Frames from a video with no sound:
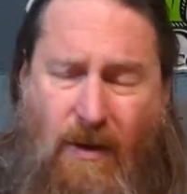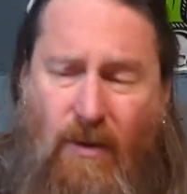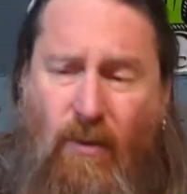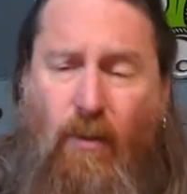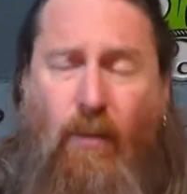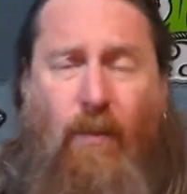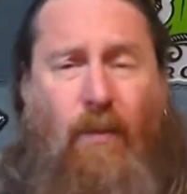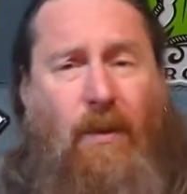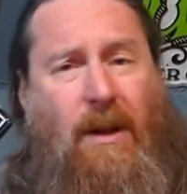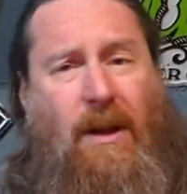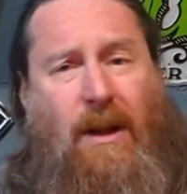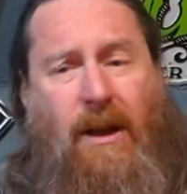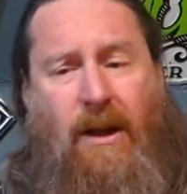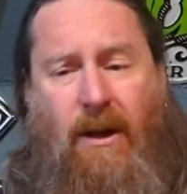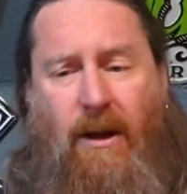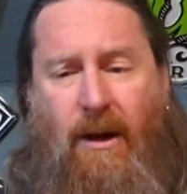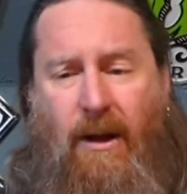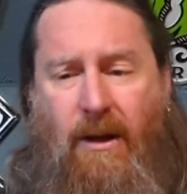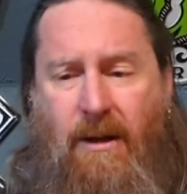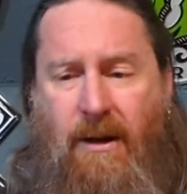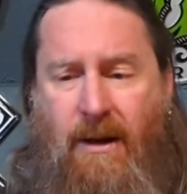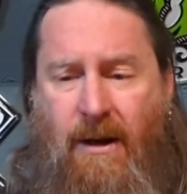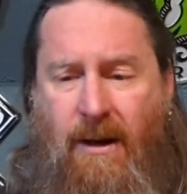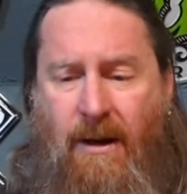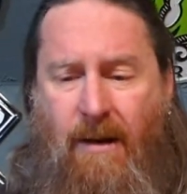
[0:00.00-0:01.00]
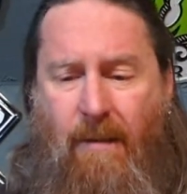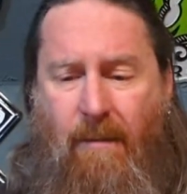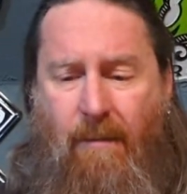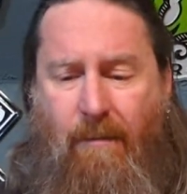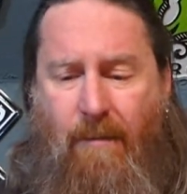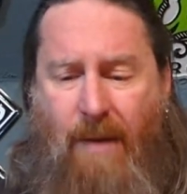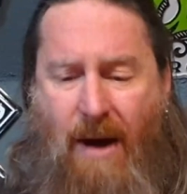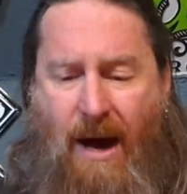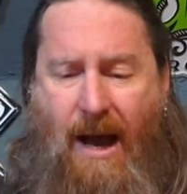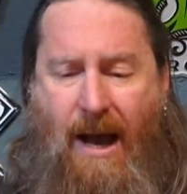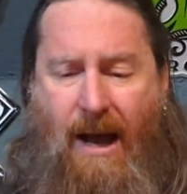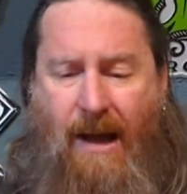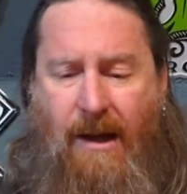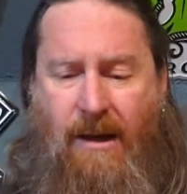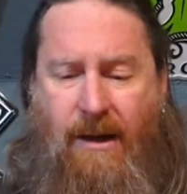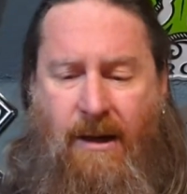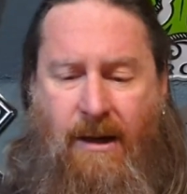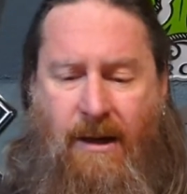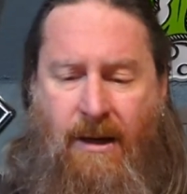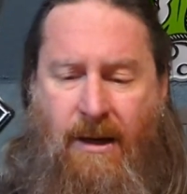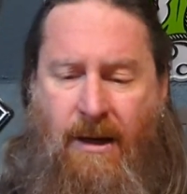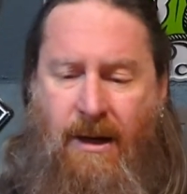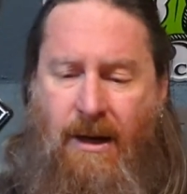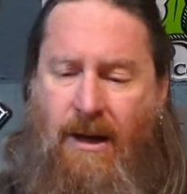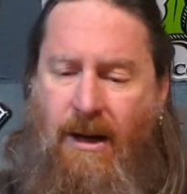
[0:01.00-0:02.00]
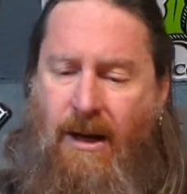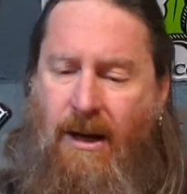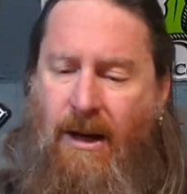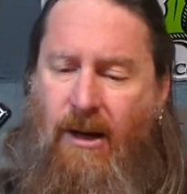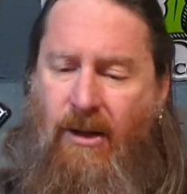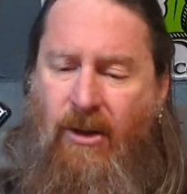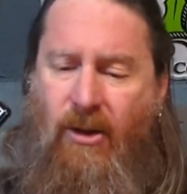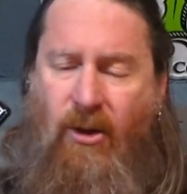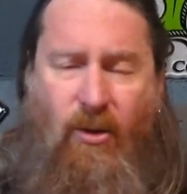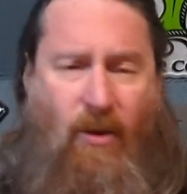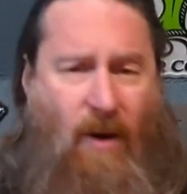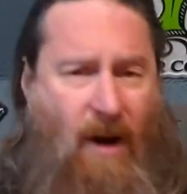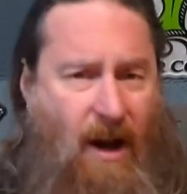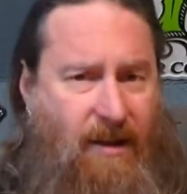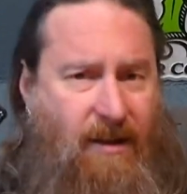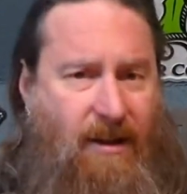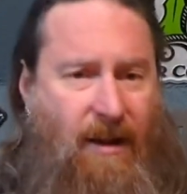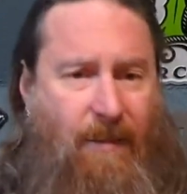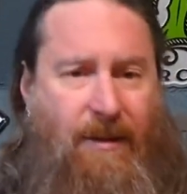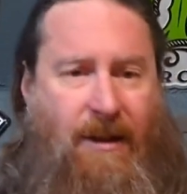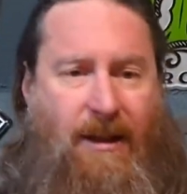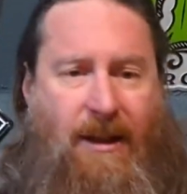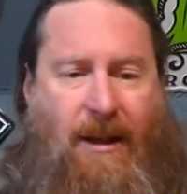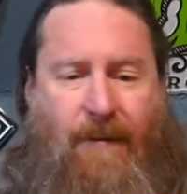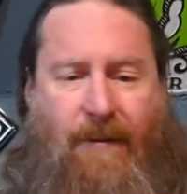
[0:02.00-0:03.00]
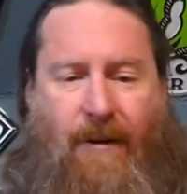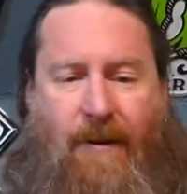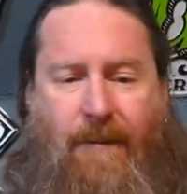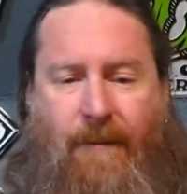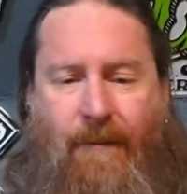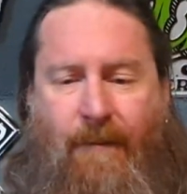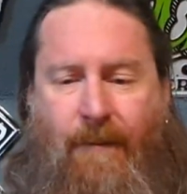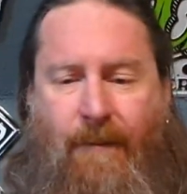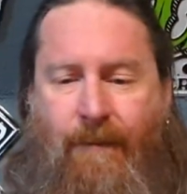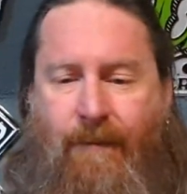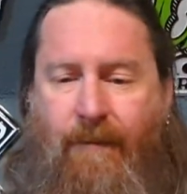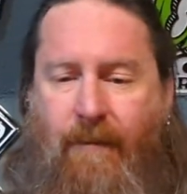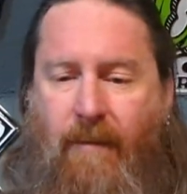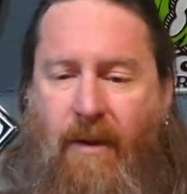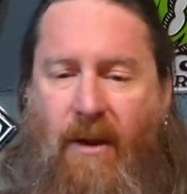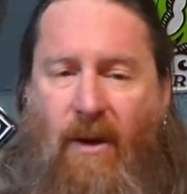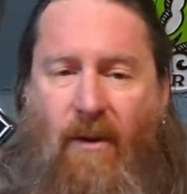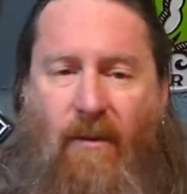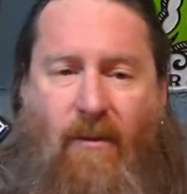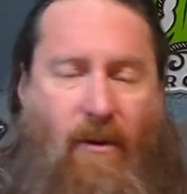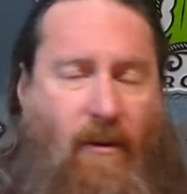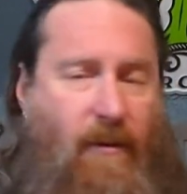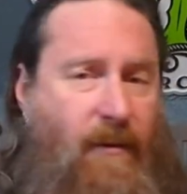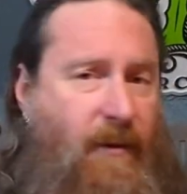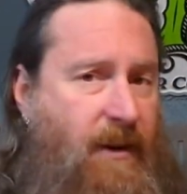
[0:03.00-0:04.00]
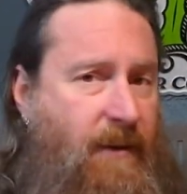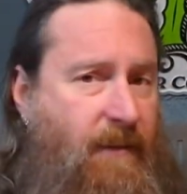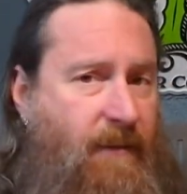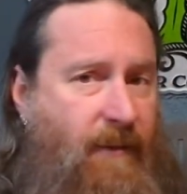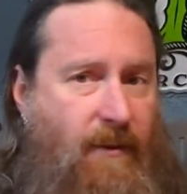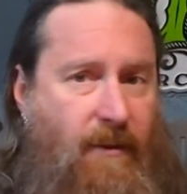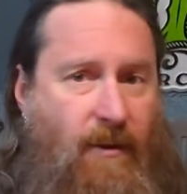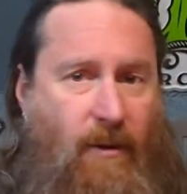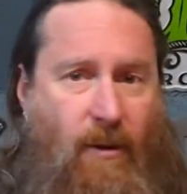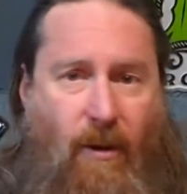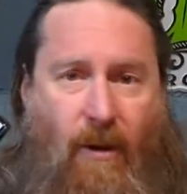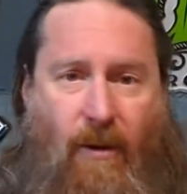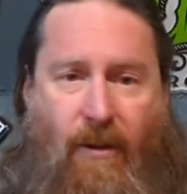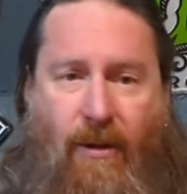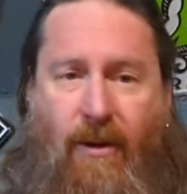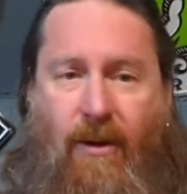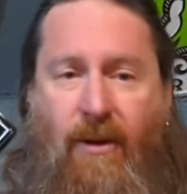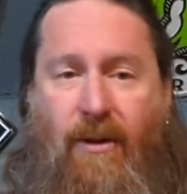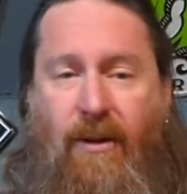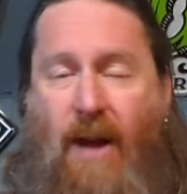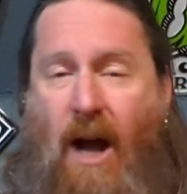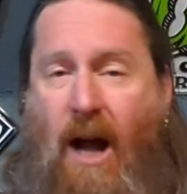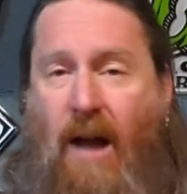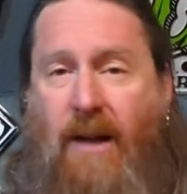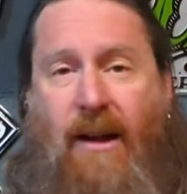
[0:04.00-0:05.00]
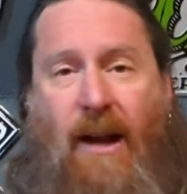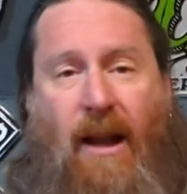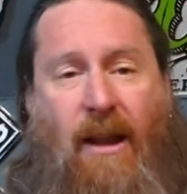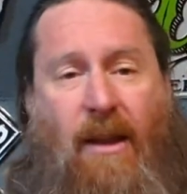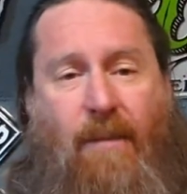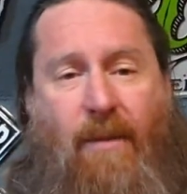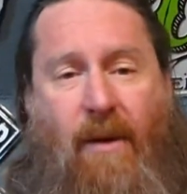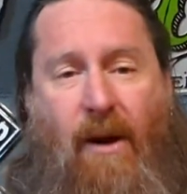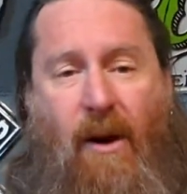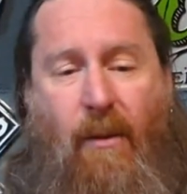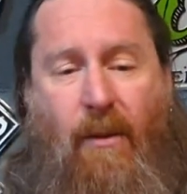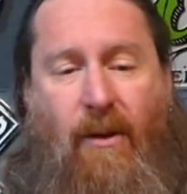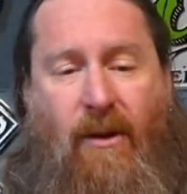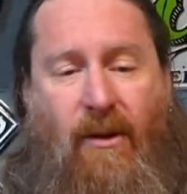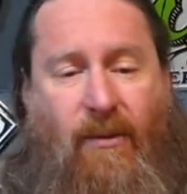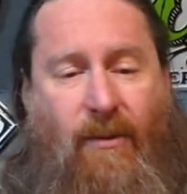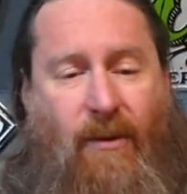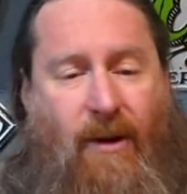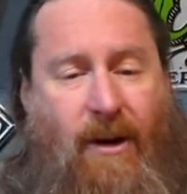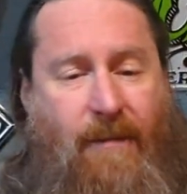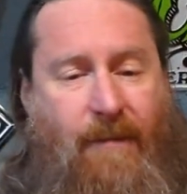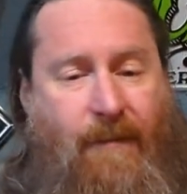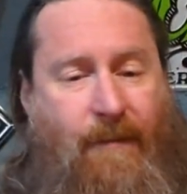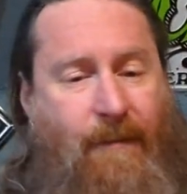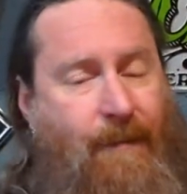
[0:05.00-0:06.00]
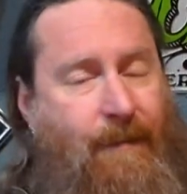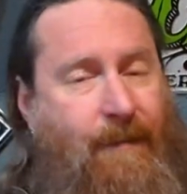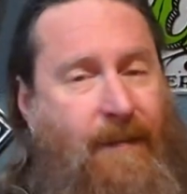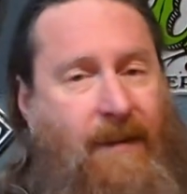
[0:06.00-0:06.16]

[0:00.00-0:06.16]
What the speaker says: It's really good. Buy it. Try something different. 450 North, knocked it out of the park with this one.